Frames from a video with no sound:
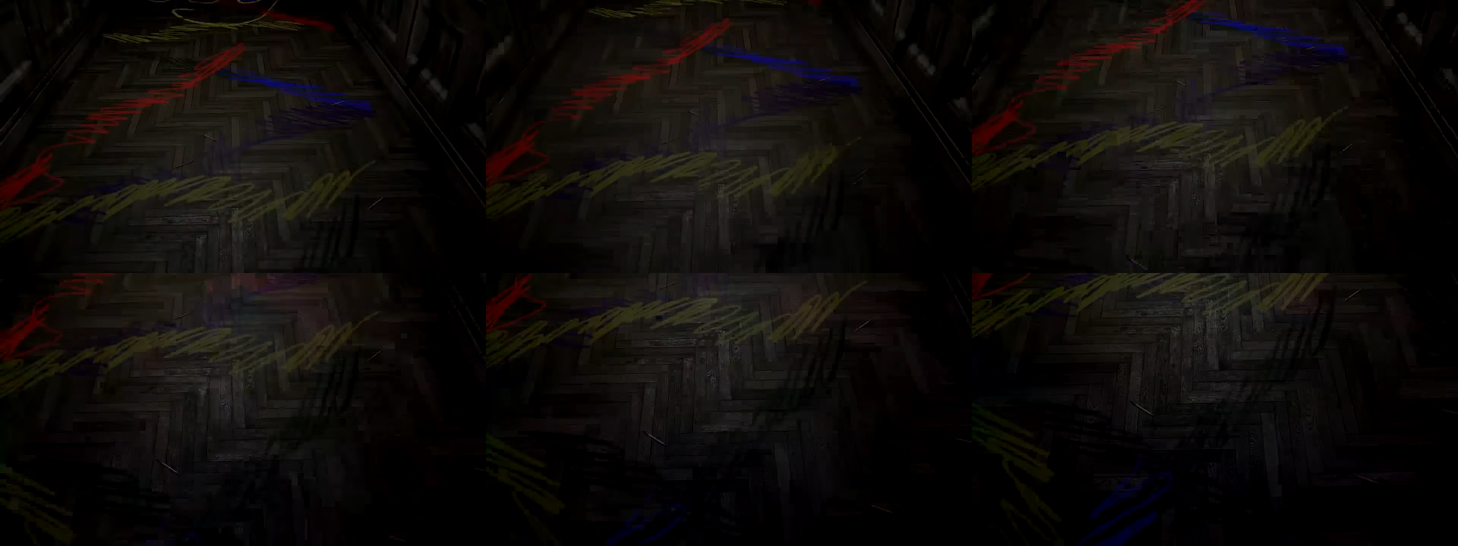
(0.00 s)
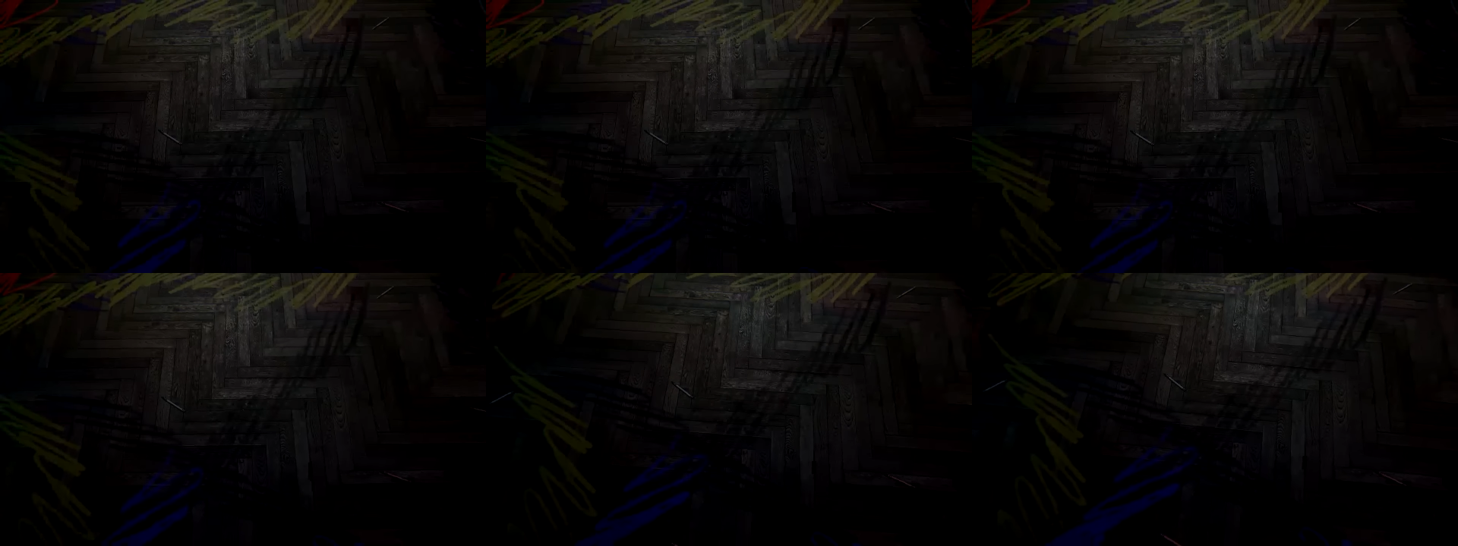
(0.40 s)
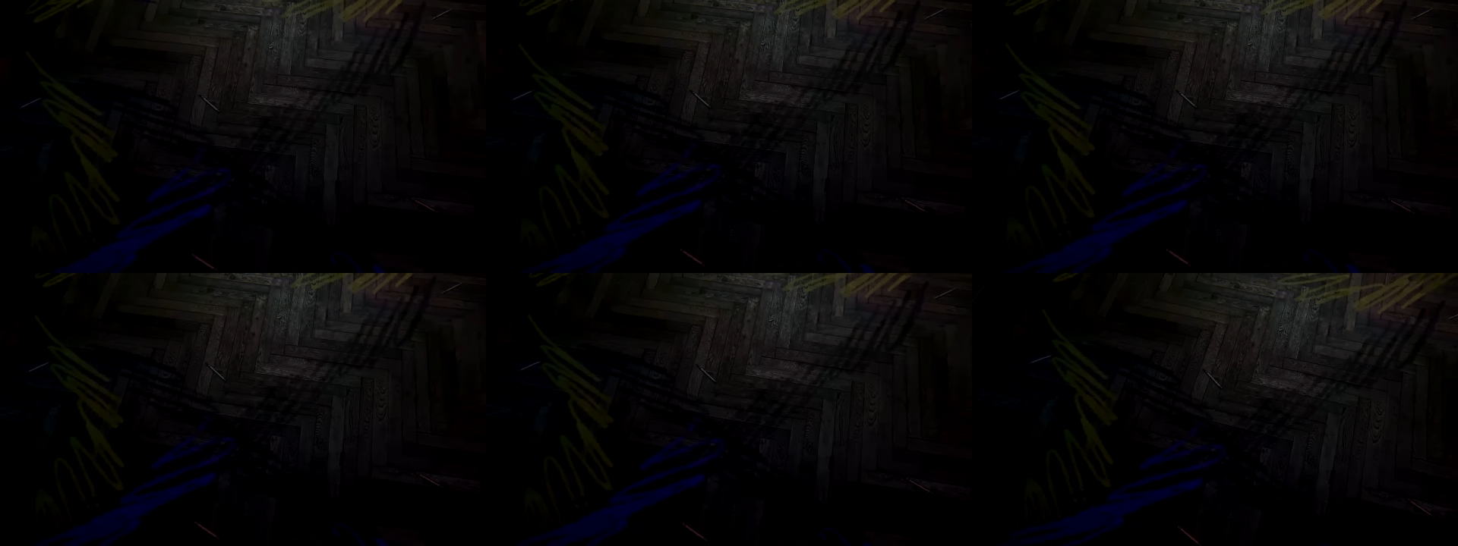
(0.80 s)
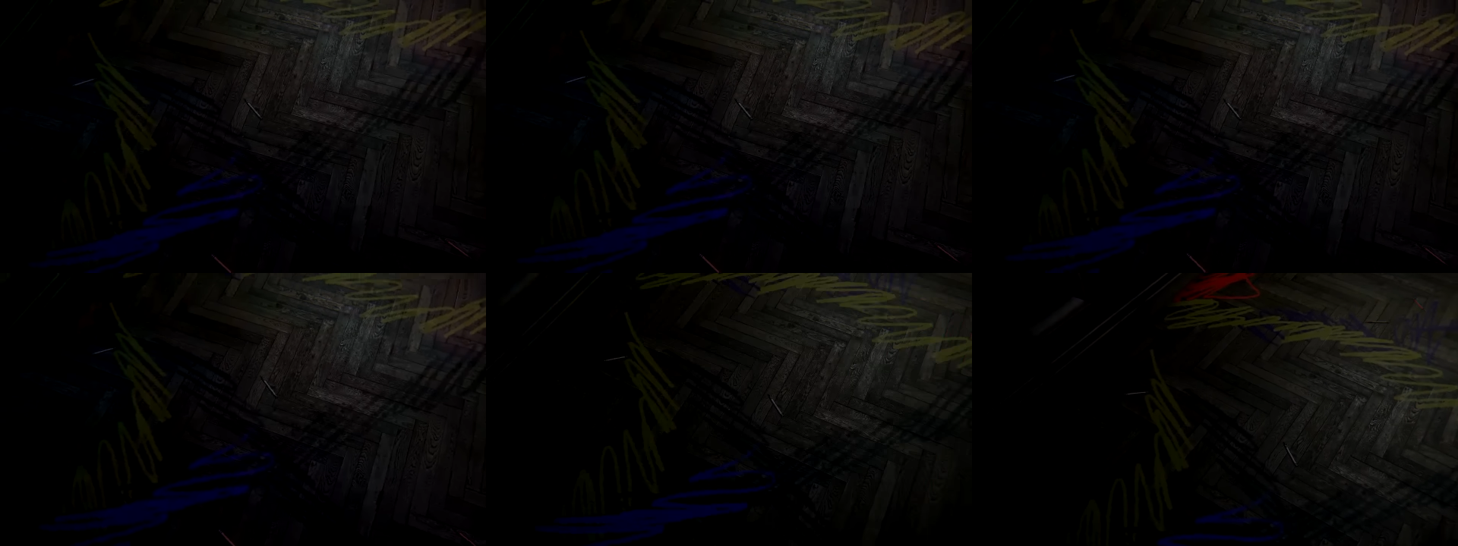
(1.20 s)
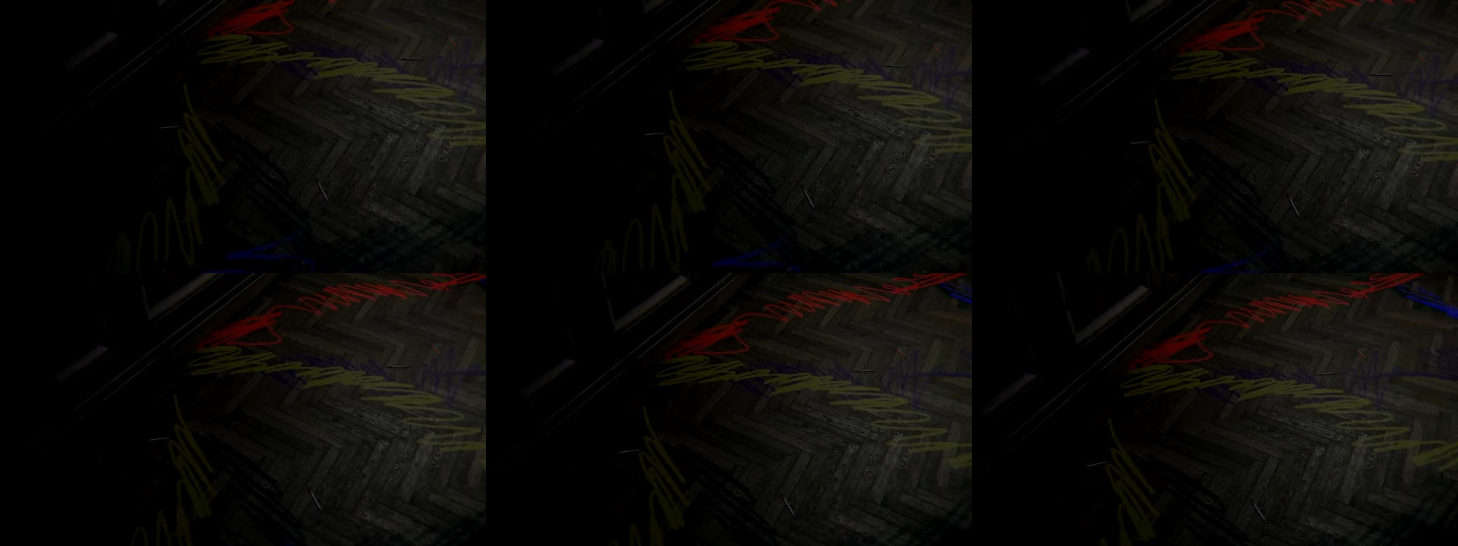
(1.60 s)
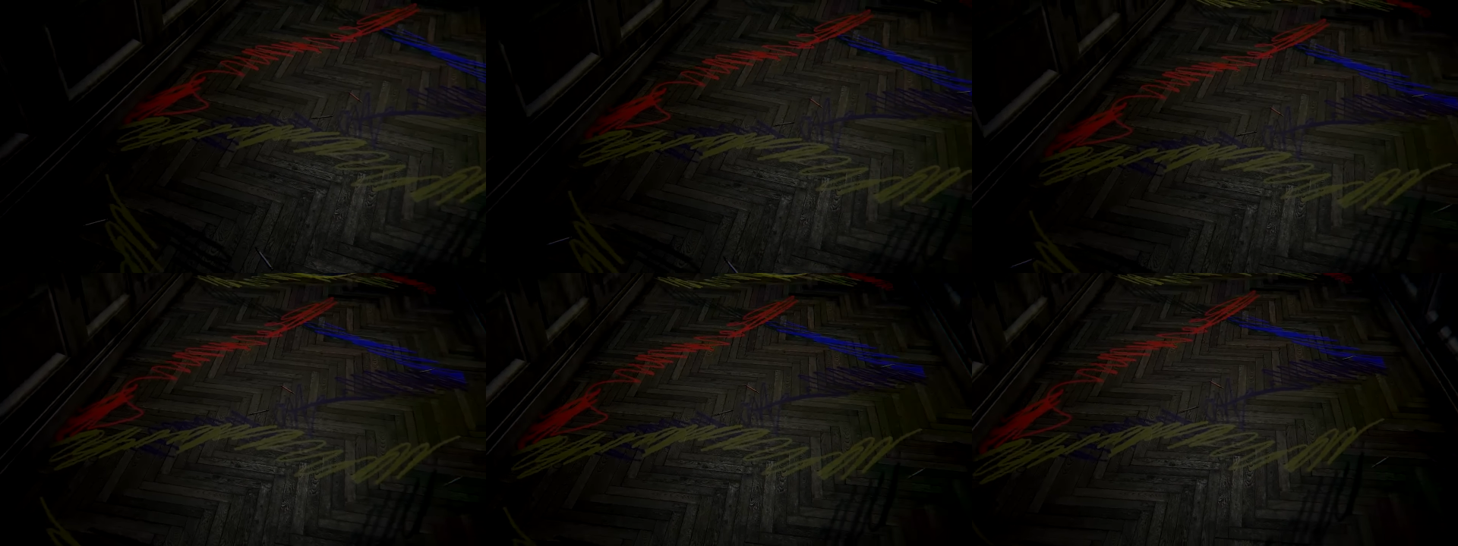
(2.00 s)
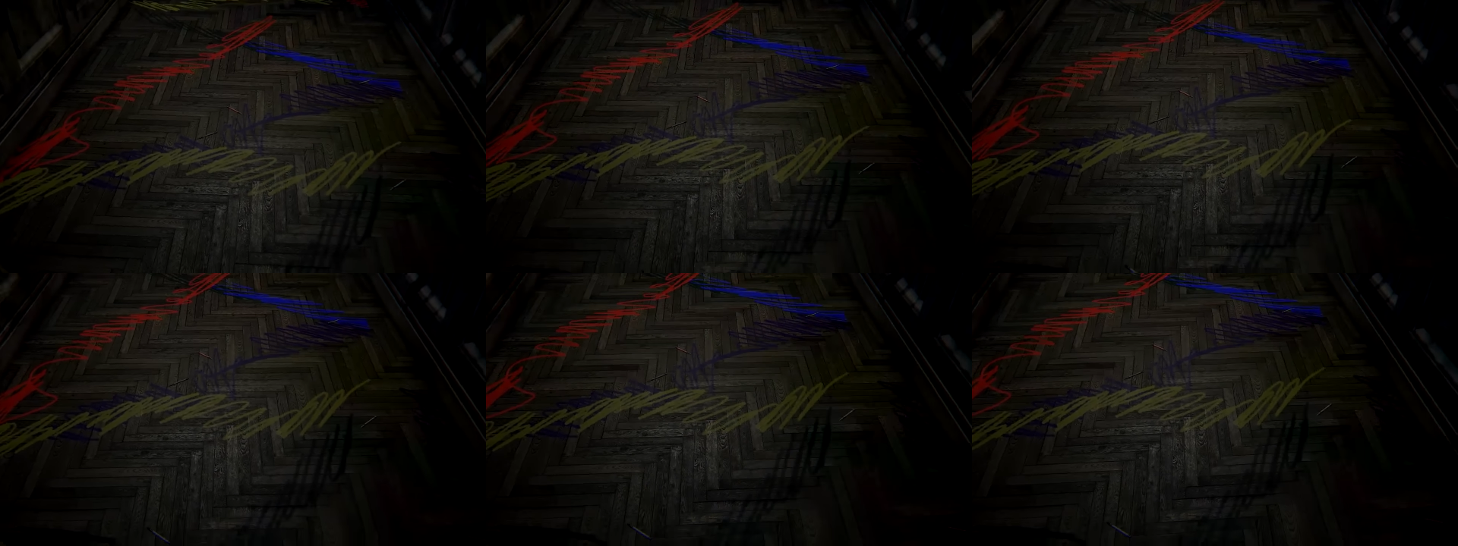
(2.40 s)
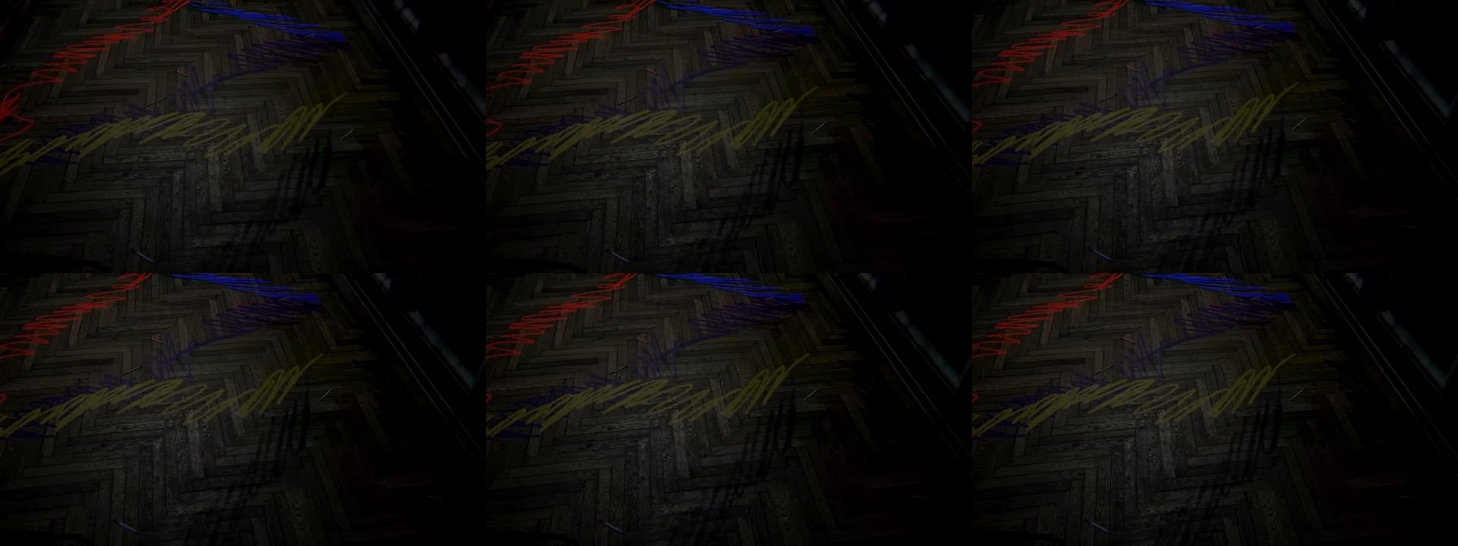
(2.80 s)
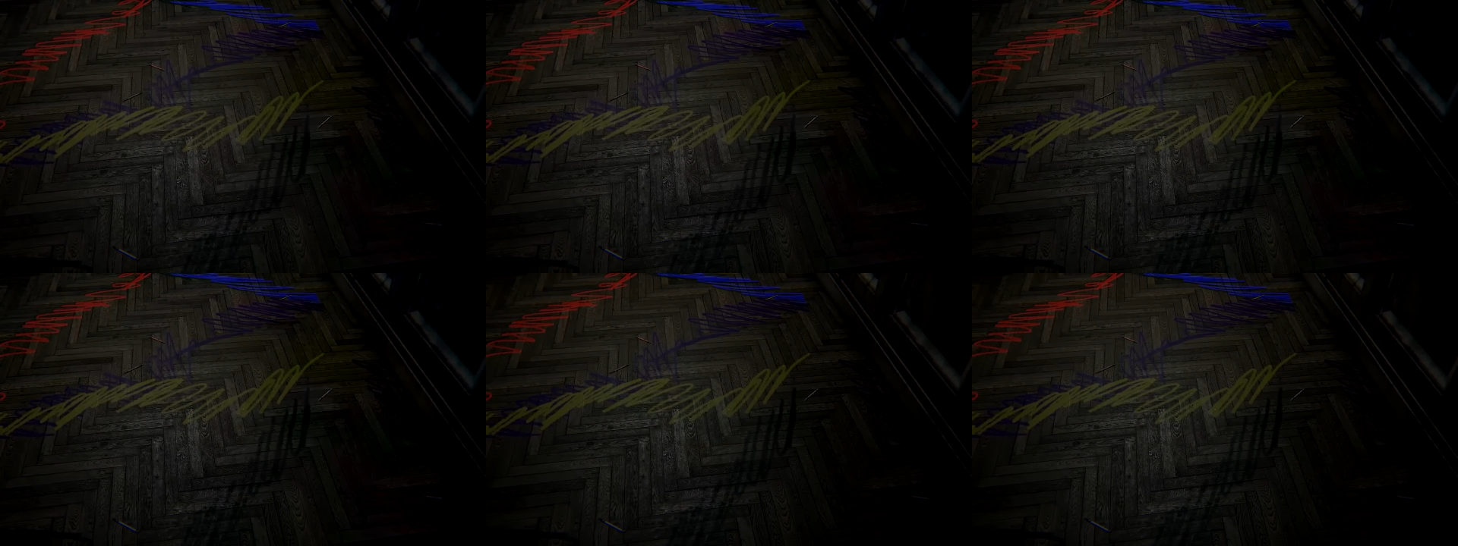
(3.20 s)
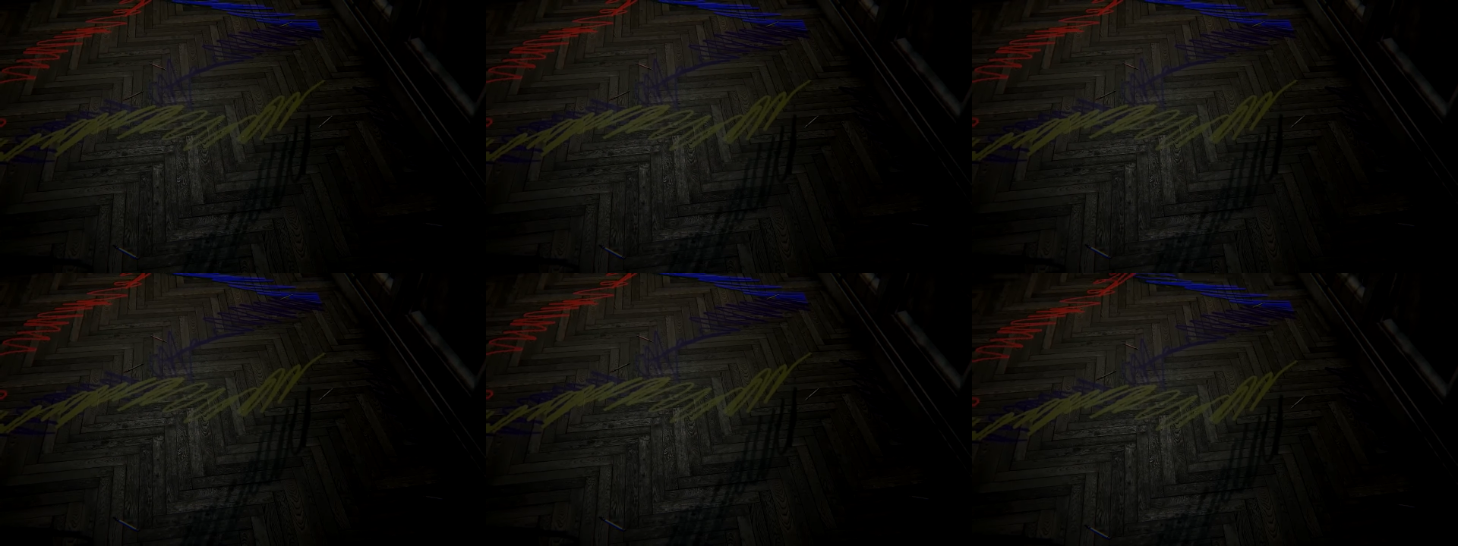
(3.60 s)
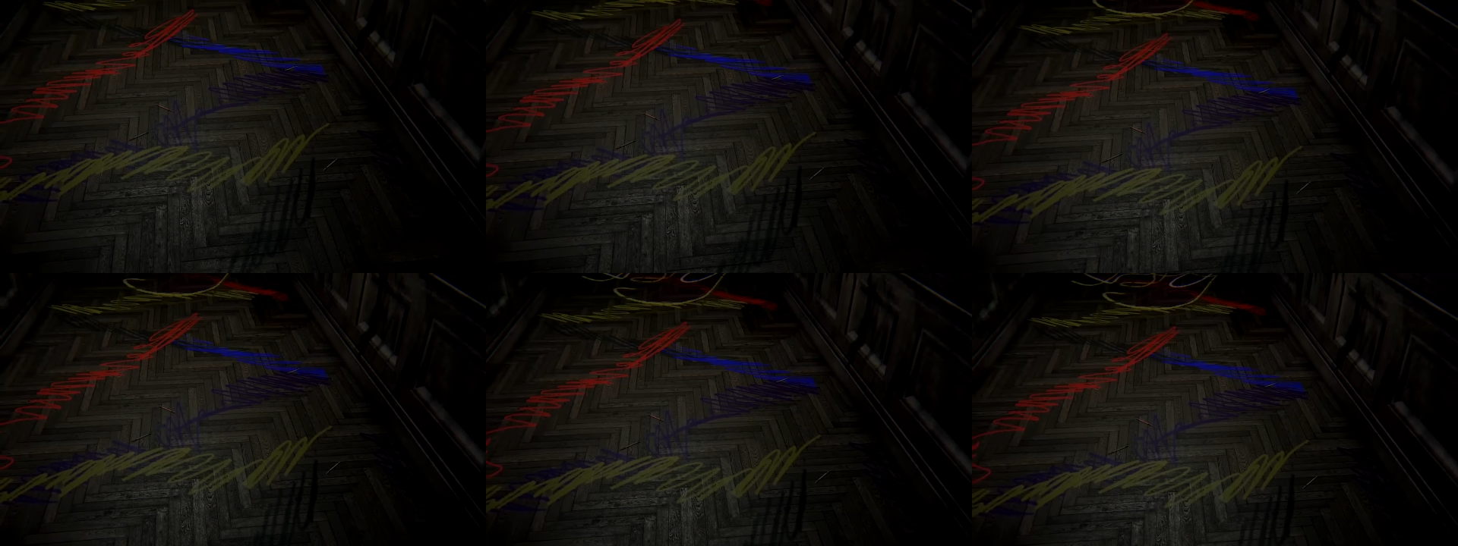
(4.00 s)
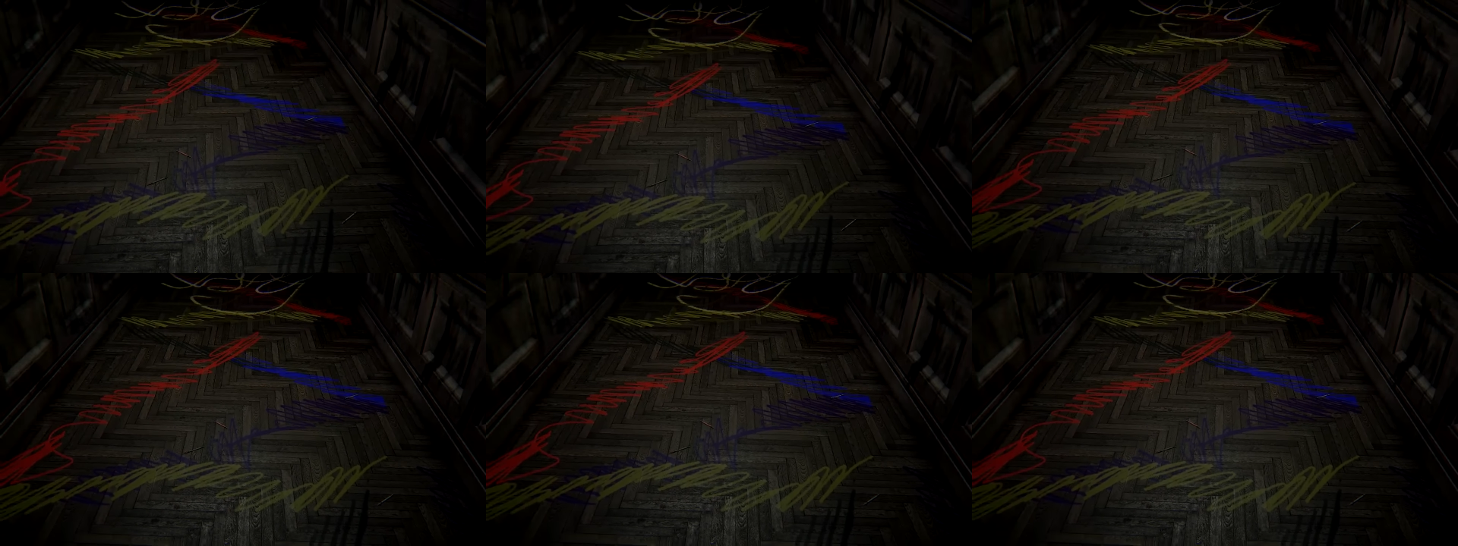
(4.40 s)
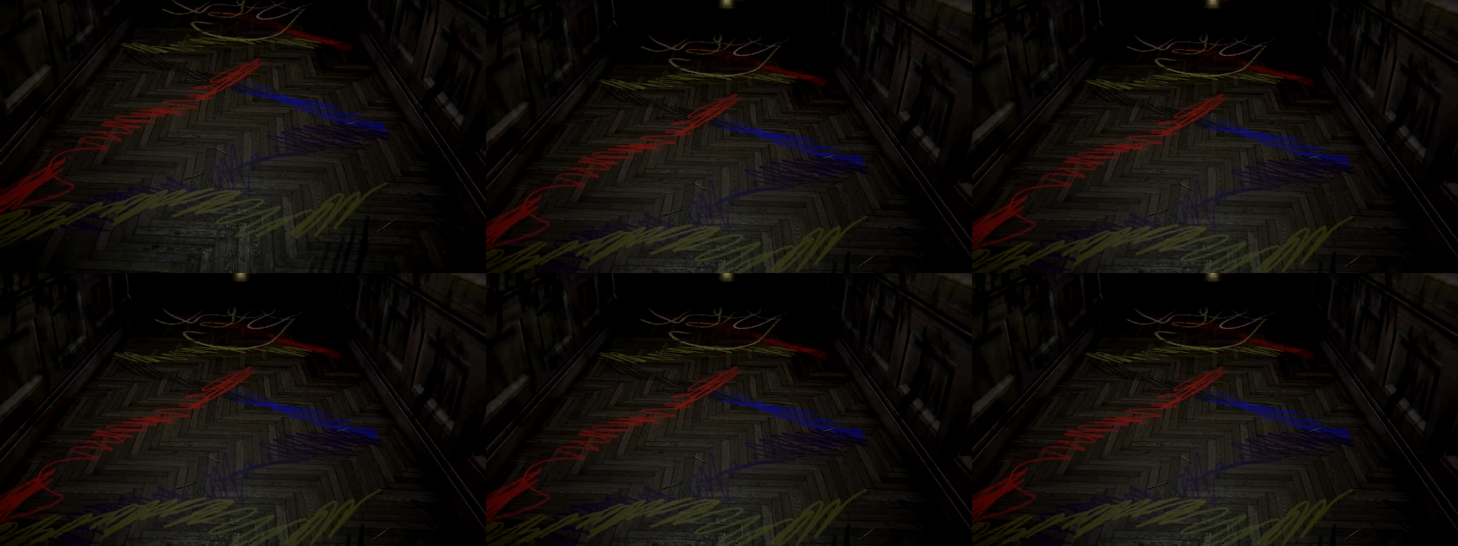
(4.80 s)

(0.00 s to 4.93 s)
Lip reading: Nobody's mouth can be seen.